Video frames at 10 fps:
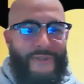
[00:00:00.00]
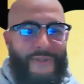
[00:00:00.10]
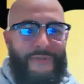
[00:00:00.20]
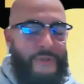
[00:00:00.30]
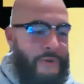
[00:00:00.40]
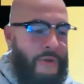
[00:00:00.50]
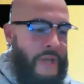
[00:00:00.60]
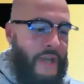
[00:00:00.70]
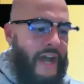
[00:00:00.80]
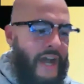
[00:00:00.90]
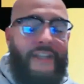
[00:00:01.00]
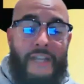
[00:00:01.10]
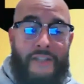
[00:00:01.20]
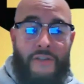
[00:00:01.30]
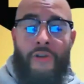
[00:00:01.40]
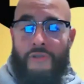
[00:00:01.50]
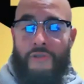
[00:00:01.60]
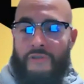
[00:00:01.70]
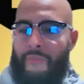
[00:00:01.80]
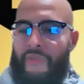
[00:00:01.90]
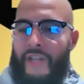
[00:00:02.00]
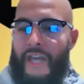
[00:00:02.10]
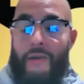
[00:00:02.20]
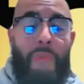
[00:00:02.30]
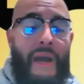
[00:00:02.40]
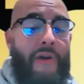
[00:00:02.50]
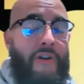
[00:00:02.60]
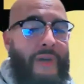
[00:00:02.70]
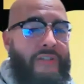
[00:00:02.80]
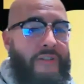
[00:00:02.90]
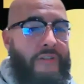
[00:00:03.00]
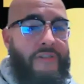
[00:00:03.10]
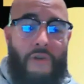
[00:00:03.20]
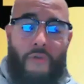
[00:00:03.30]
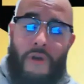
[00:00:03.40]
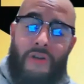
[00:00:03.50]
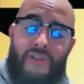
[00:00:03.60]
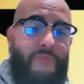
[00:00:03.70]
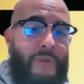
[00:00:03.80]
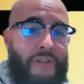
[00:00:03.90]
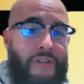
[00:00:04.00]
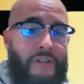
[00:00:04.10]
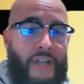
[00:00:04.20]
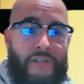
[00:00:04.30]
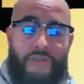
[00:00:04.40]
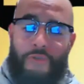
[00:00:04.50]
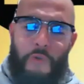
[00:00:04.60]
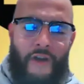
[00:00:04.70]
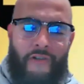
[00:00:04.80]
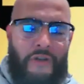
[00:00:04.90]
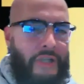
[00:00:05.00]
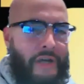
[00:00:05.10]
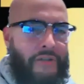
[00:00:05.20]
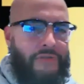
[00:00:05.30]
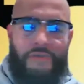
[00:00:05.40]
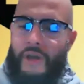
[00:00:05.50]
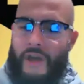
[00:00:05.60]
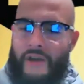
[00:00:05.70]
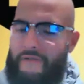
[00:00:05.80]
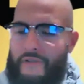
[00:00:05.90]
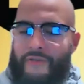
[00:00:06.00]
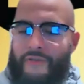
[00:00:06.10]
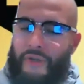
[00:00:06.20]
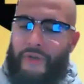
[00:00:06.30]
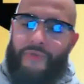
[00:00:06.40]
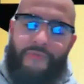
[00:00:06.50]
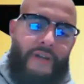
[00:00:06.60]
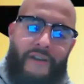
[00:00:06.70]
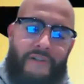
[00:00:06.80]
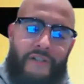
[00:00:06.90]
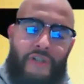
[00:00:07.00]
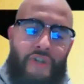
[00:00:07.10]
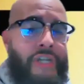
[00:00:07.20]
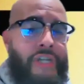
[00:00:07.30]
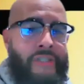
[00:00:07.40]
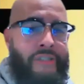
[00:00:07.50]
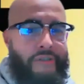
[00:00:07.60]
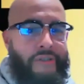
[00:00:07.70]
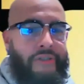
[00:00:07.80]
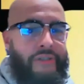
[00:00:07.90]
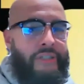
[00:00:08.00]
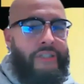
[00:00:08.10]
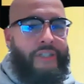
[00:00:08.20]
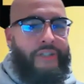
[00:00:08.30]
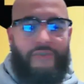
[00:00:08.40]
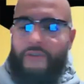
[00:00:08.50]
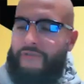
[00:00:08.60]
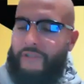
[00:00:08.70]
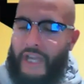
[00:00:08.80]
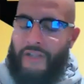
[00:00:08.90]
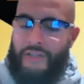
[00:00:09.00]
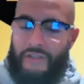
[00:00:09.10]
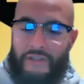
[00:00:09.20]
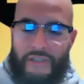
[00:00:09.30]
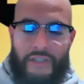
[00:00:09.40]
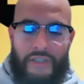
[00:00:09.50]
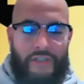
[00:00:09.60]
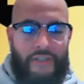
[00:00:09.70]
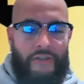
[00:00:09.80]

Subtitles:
So I think that's also something that empowered my students. That, wow, you've been in the classroom, you have clout, you have, whatever degrees or certifications, and